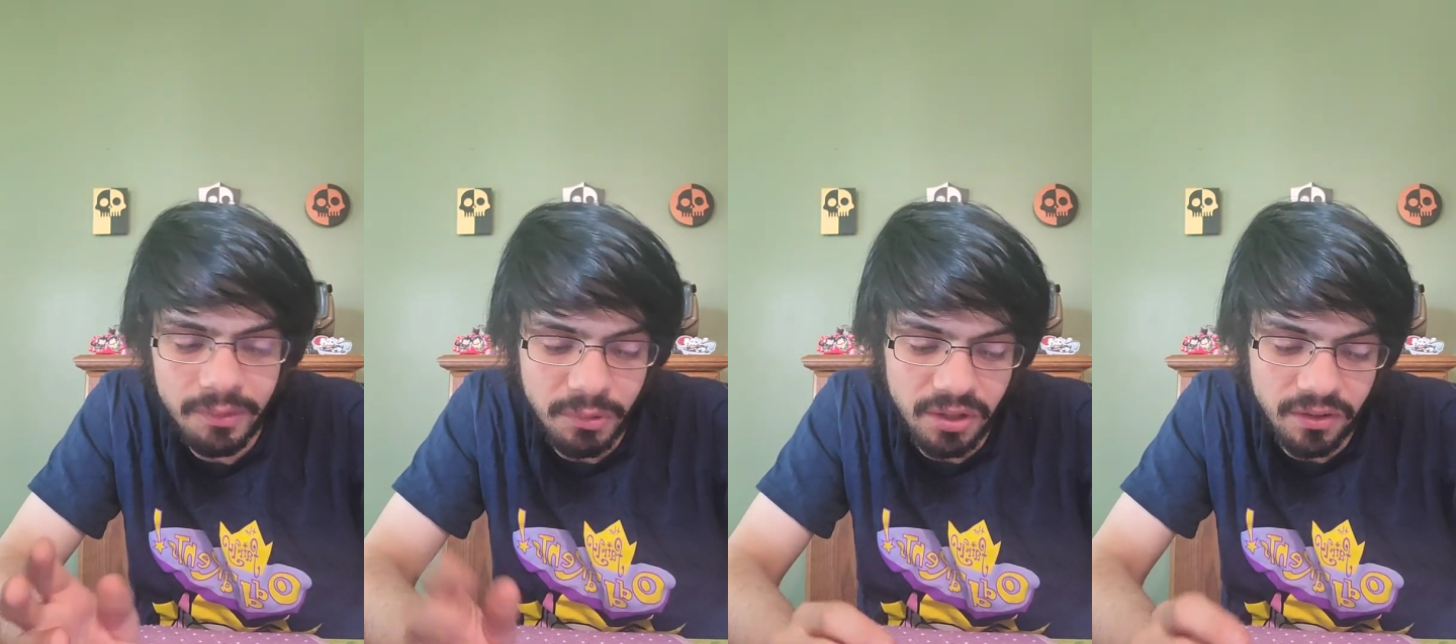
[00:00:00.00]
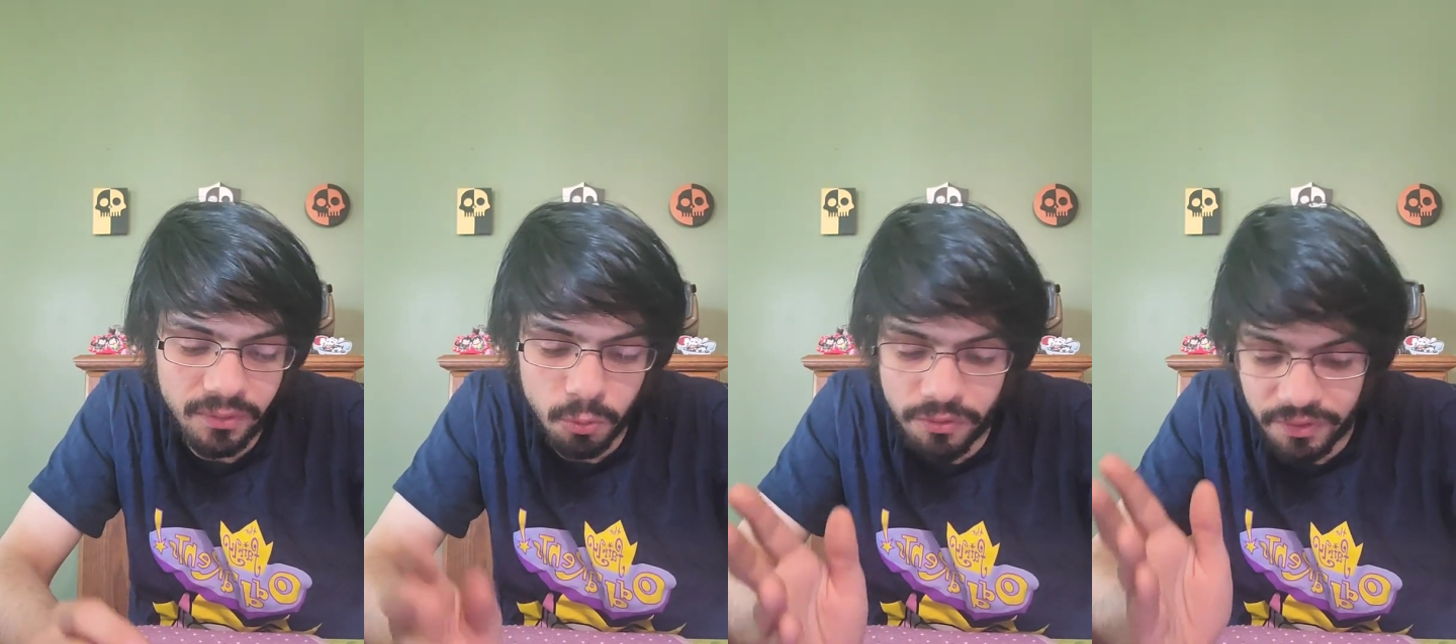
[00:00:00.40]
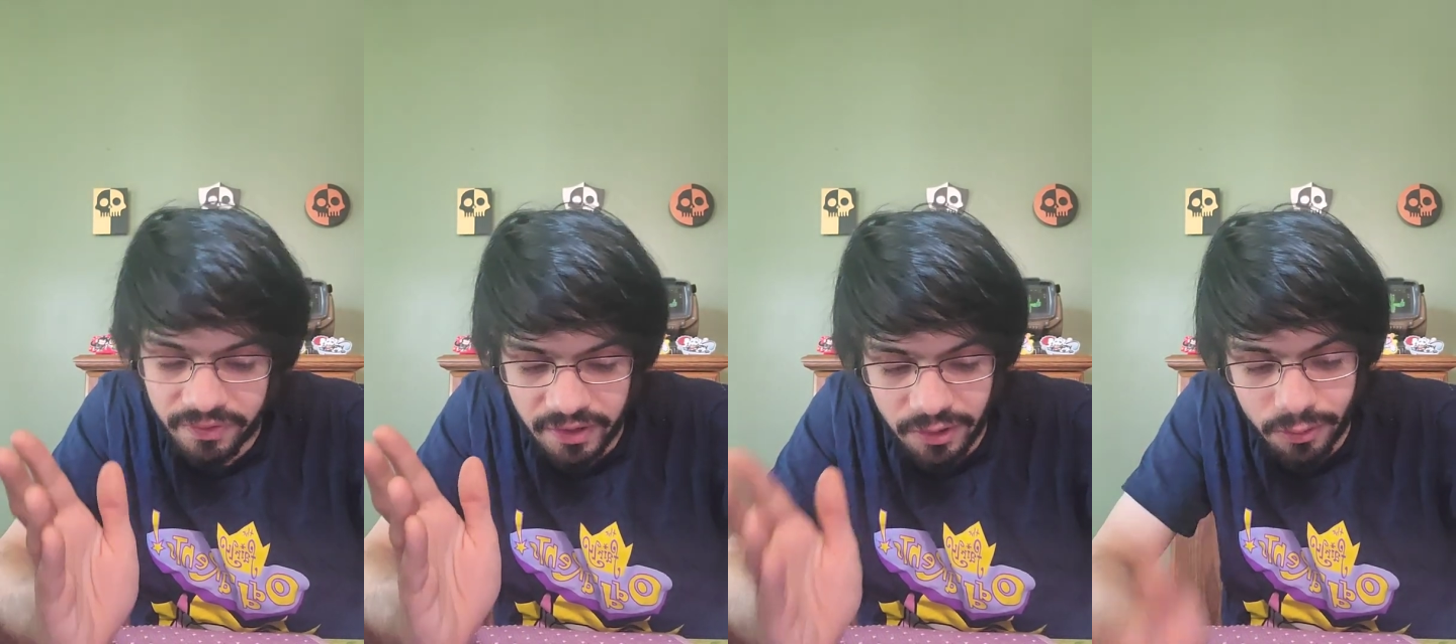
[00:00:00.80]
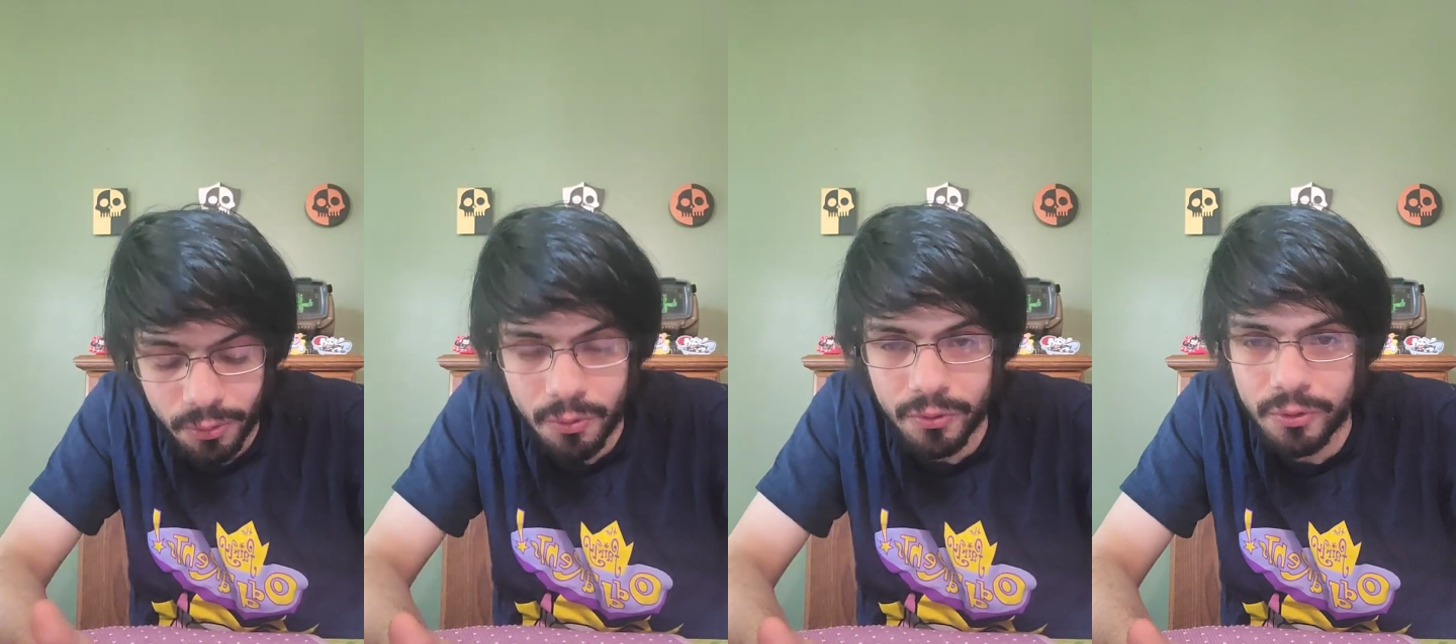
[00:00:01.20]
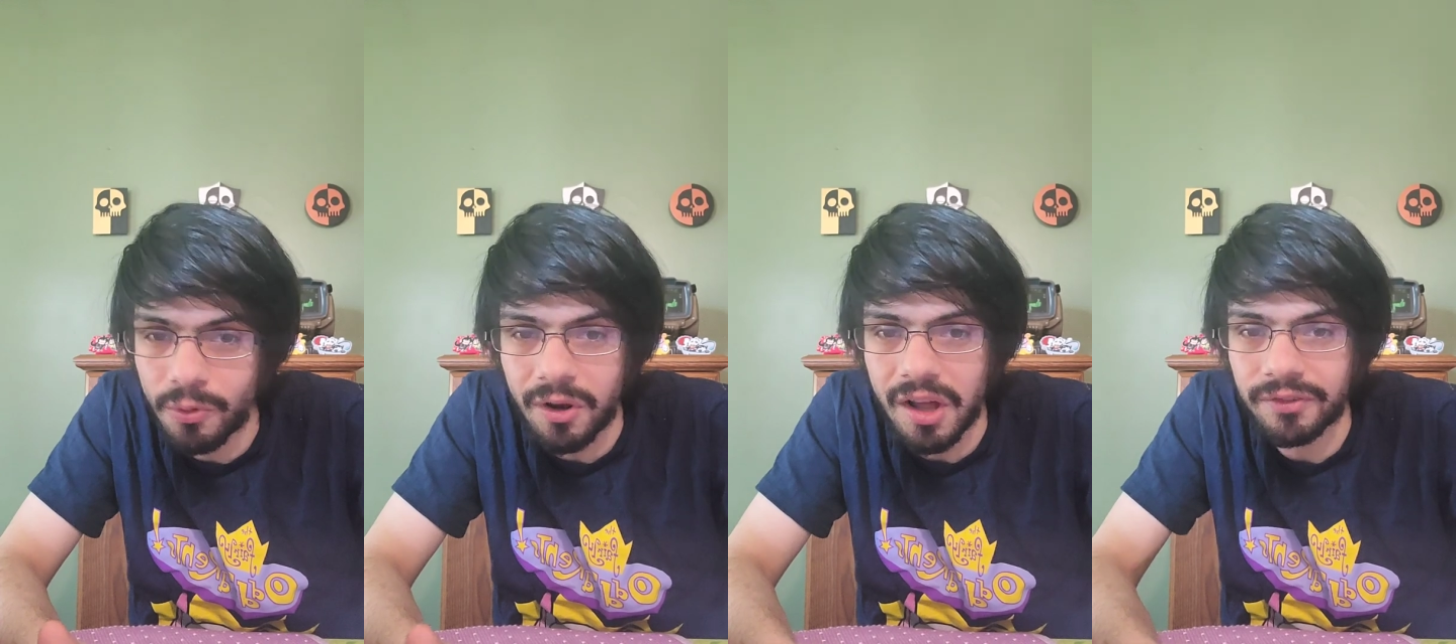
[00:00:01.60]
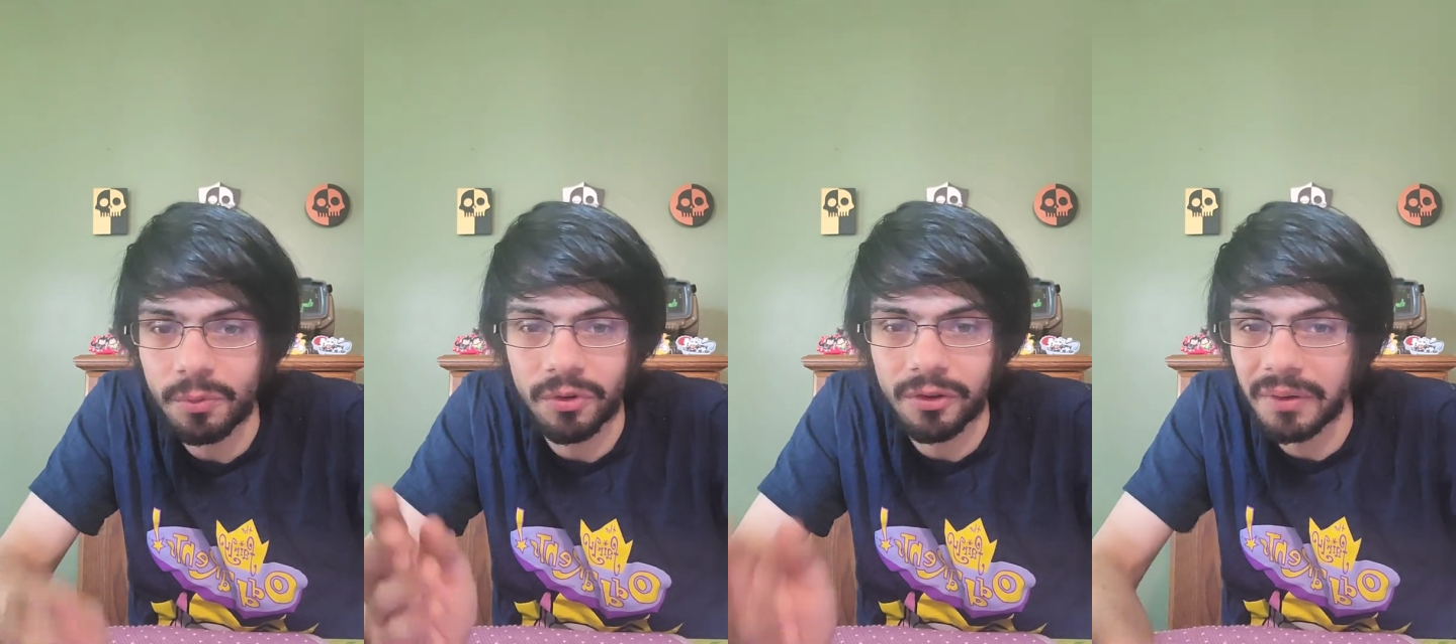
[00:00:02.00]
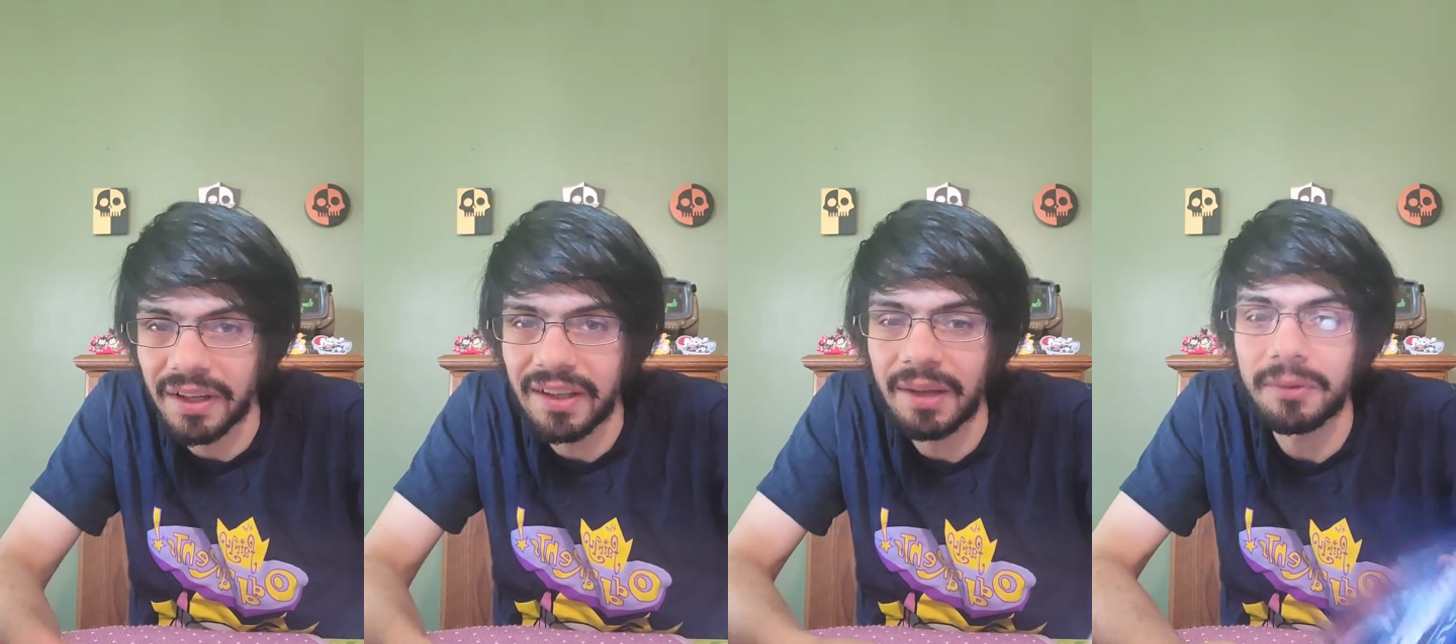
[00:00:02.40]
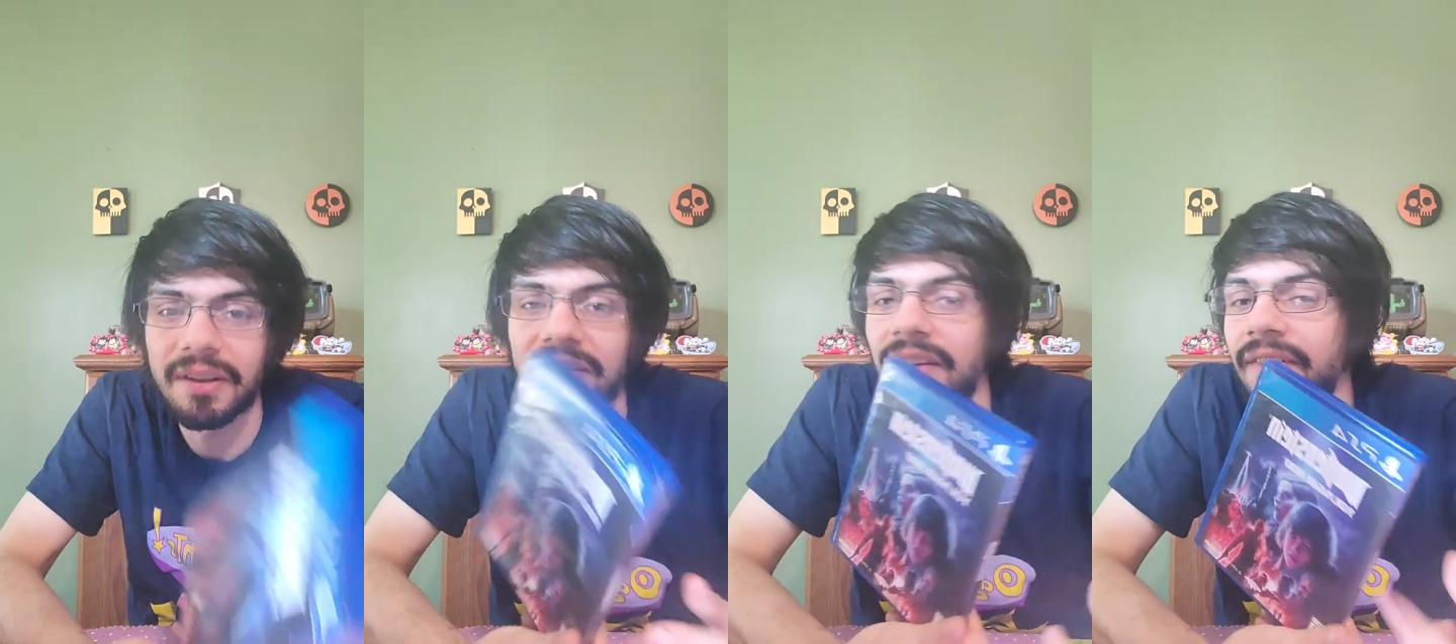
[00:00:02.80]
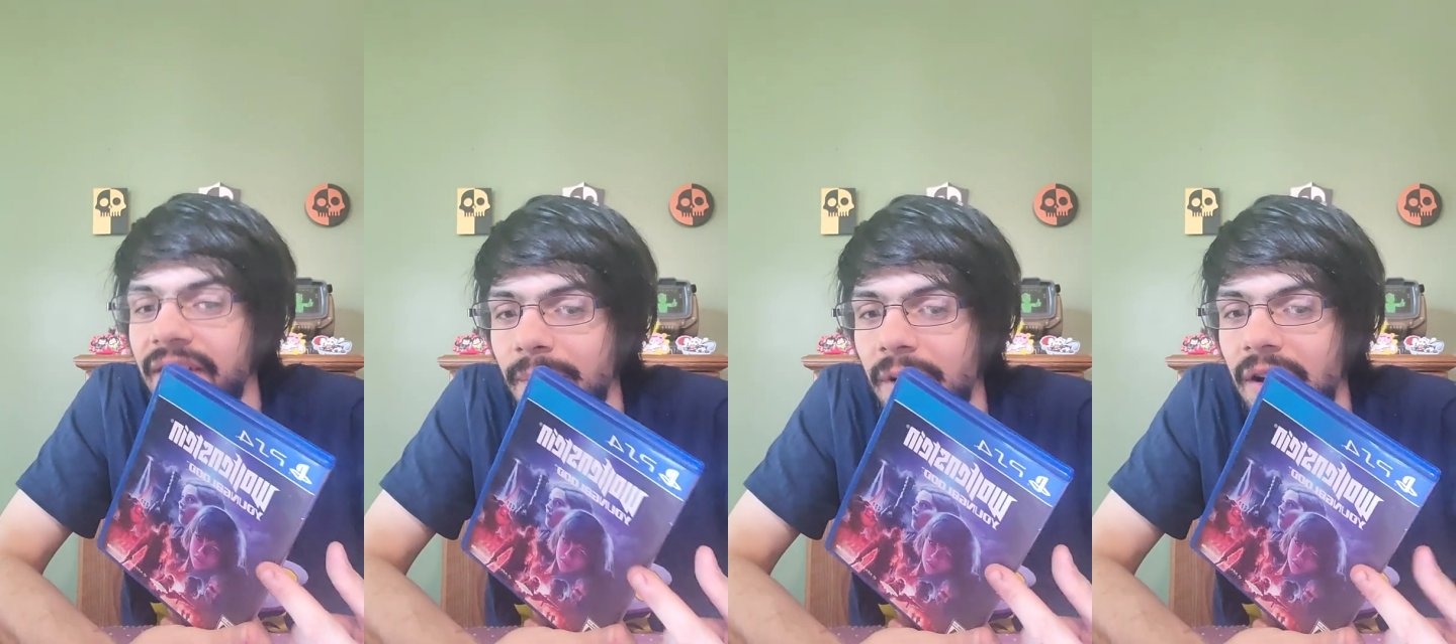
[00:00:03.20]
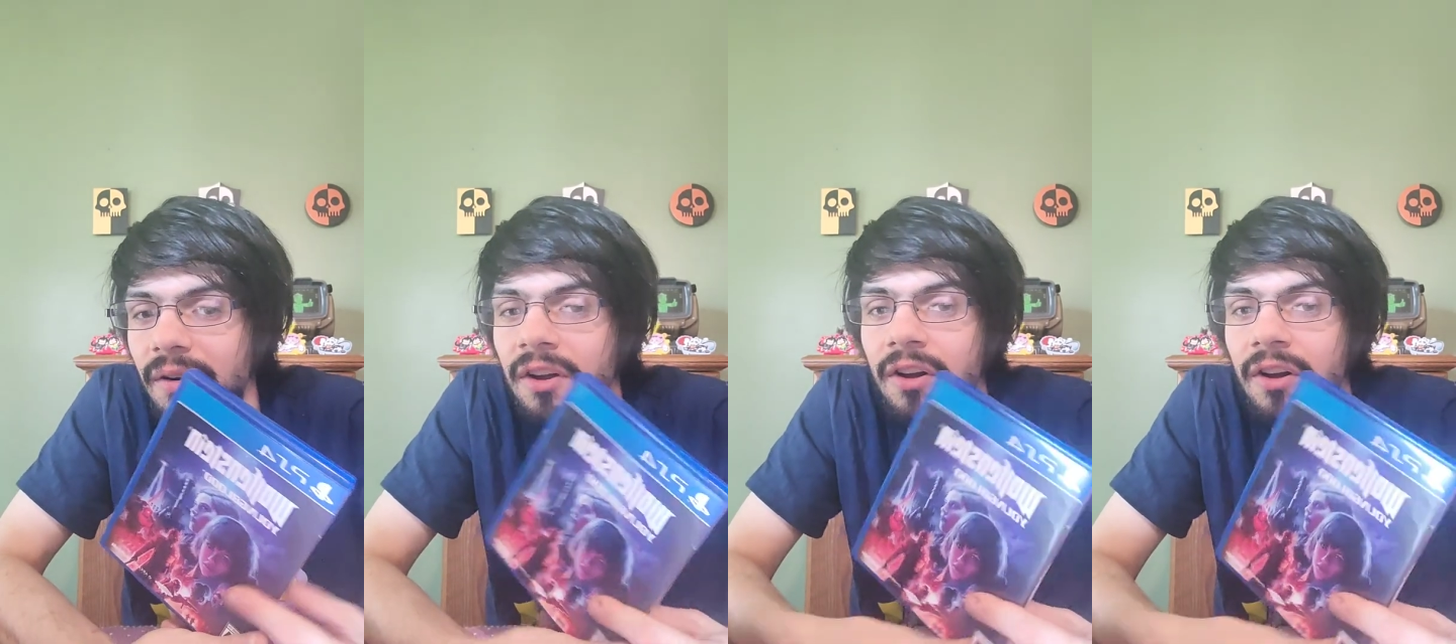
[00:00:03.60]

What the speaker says: because Wolfenstein 2 New Colossus was a great game, and then this came out,